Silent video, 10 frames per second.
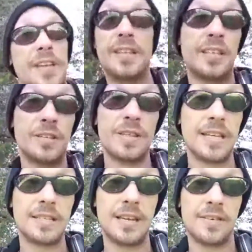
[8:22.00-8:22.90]
he did do
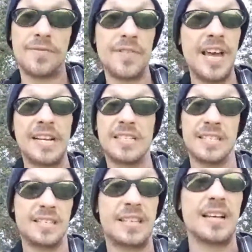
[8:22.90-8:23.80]
that stuff, that is
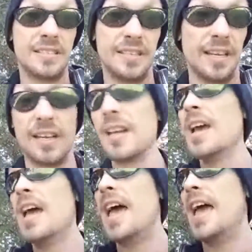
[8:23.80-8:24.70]
disgusting.
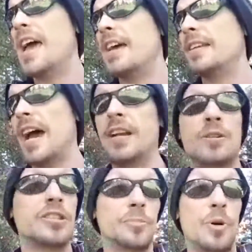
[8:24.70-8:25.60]
And I
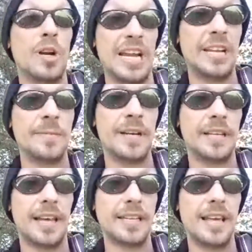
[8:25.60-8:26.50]
don't support anybody
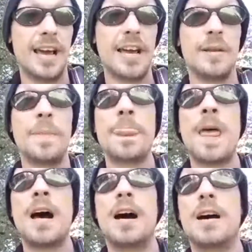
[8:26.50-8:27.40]
like that.
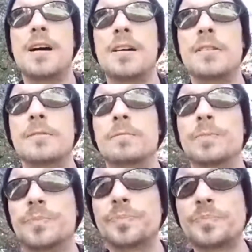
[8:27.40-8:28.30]

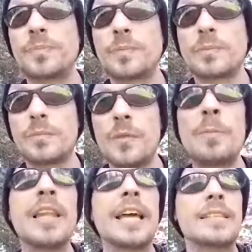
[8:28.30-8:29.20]

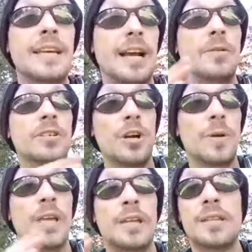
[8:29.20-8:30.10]
But like I said, I was
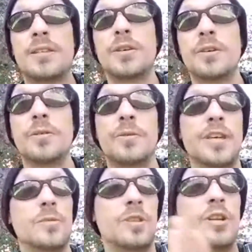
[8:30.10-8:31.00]
going into
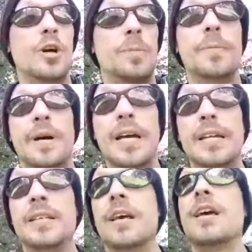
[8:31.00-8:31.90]
this with an open
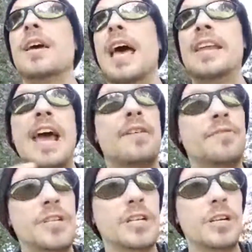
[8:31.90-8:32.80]
mind. And
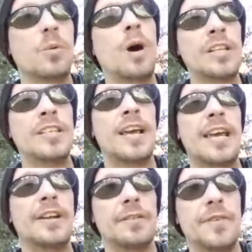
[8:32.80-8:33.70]
after watching that
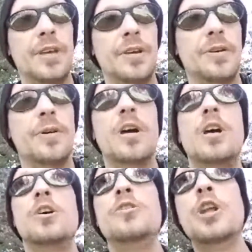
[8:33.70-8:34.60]
interview,
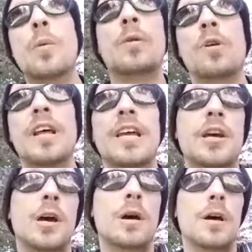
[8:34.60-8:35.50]
knowing what I
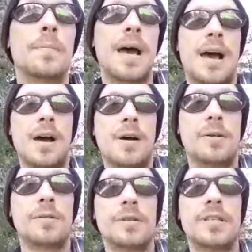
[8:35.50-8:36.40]
know
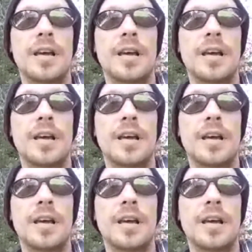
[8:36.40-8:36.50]
about